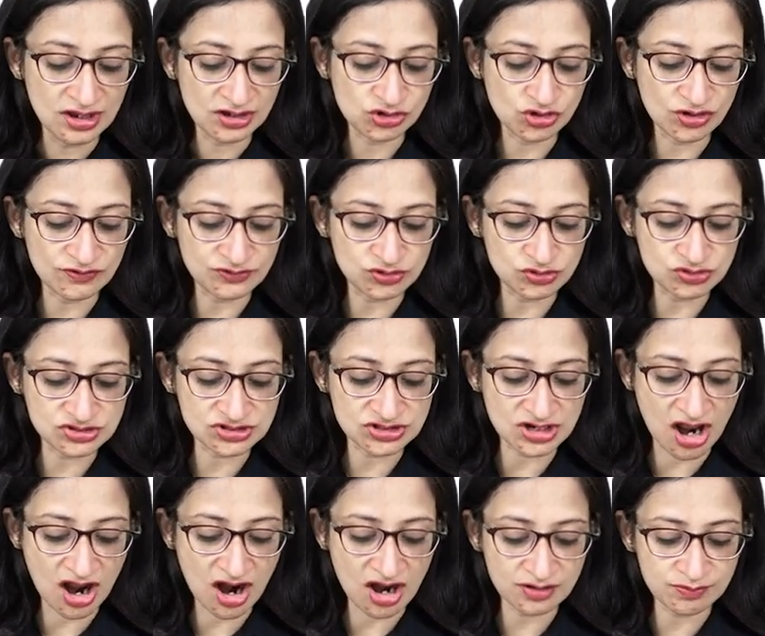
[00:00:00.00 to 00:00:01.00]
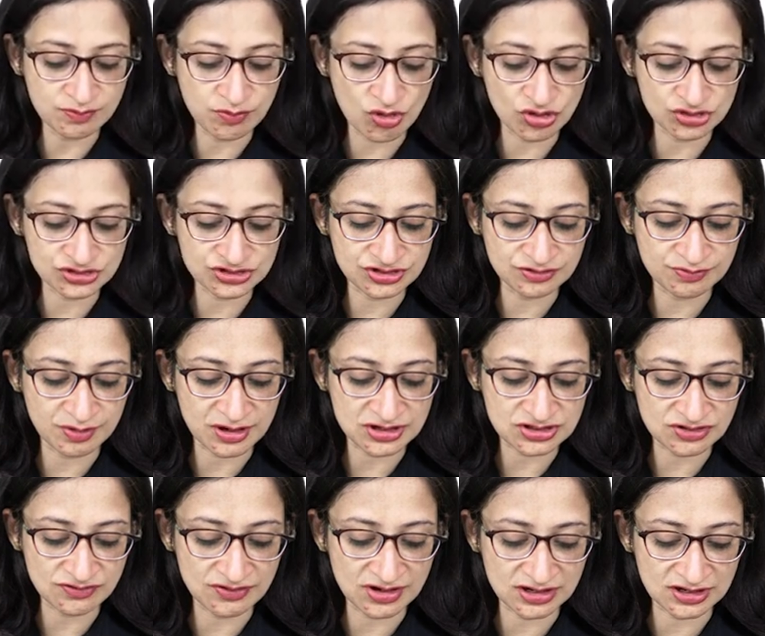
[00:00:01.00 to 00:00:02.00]
you have to start positive
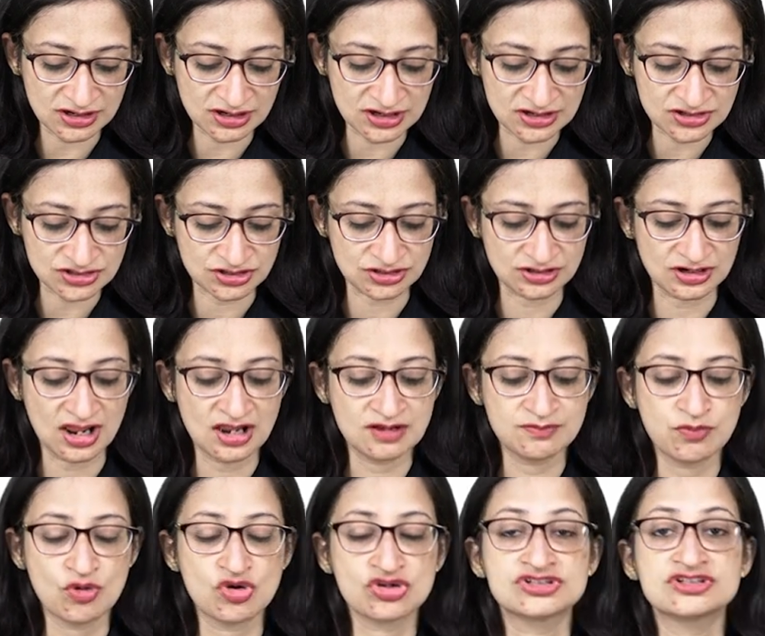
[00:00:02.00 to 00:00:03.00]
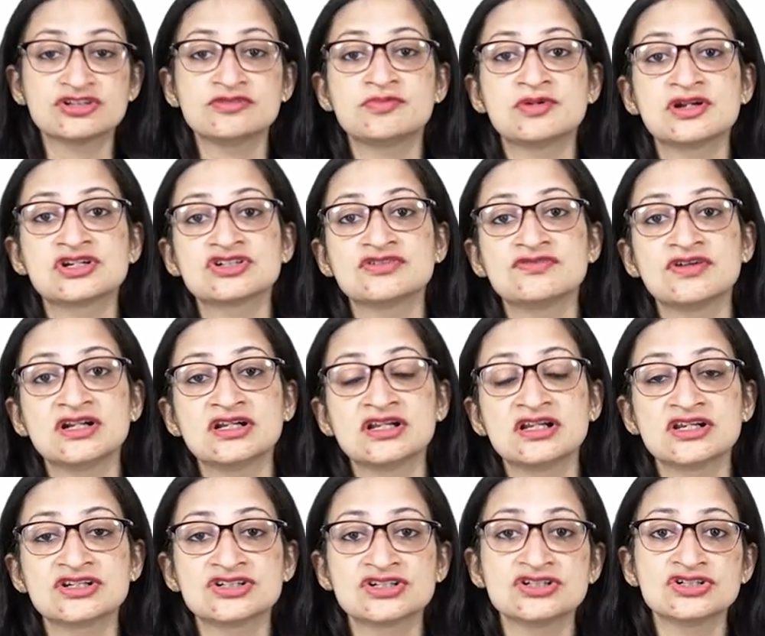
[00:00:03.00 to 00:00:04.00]
pressure ventilation and positive pressure
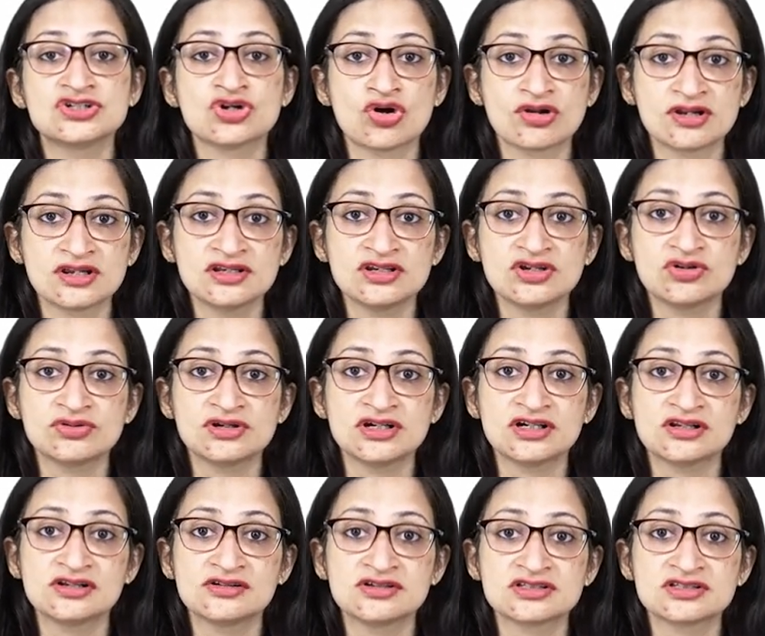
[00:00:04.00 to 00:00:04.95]
ventilation during neonatal